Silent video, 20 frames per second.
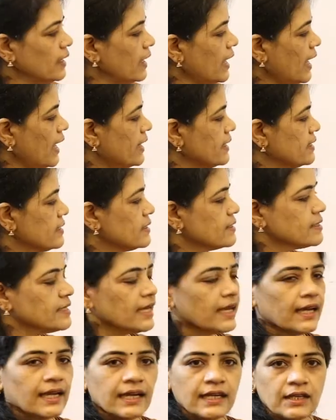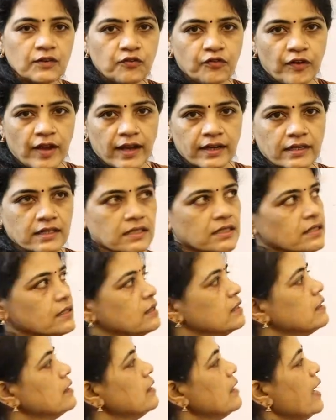And the second
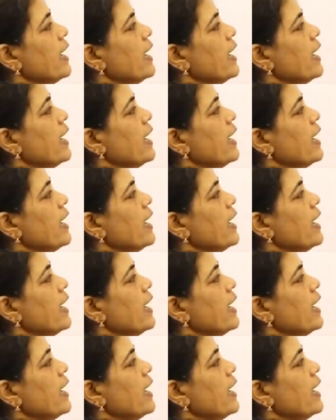factor,